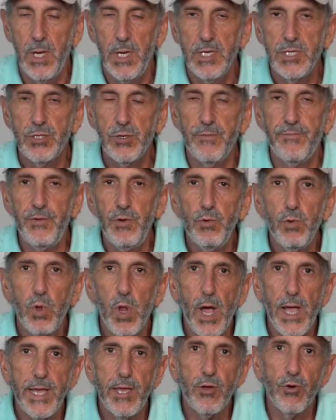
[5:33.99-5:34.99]
So if you
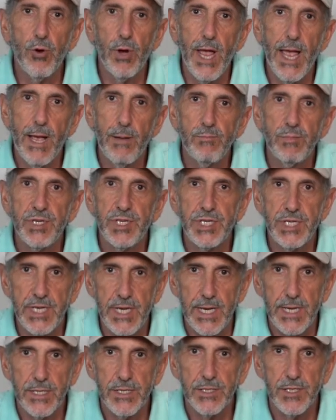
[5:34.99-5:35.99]
like your
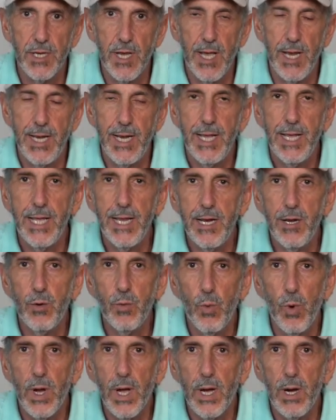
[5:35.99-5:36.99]
M6 and hit it
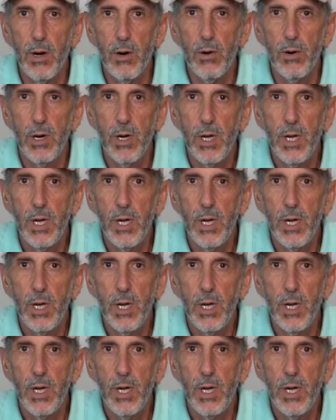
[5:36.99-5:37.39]
well,